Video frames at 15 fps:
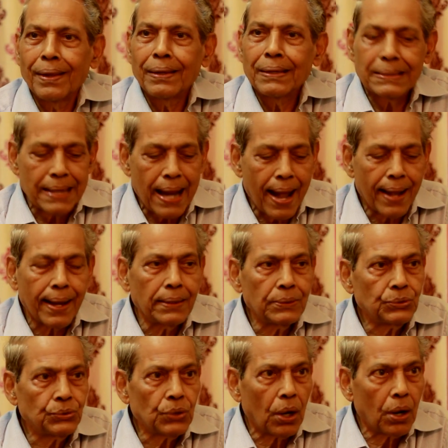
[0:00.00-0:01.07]
Sand
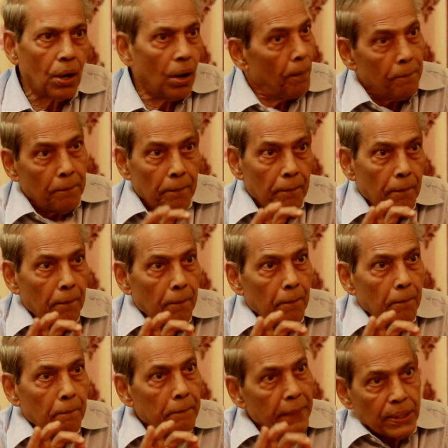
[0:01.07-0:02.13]
and chalk
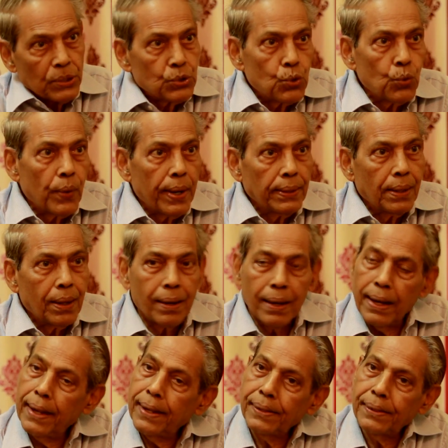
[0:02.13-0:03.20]
mixed together,
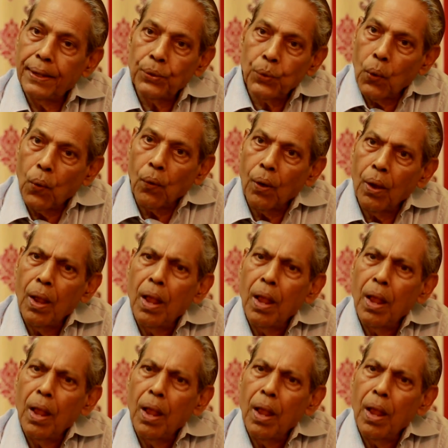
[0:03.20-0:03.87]
it is a yoga.